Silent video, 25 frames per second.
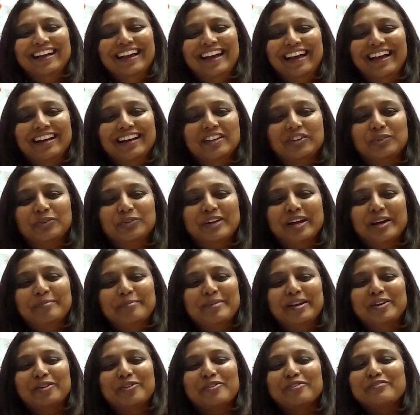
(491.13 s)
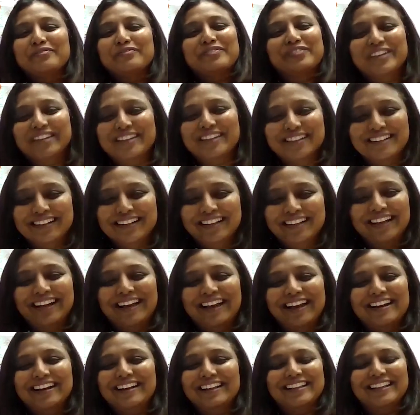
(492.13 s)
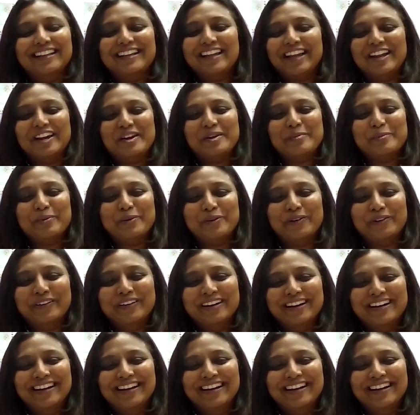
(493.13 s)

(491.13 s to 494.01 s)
And to them, they don't feel anything anymore.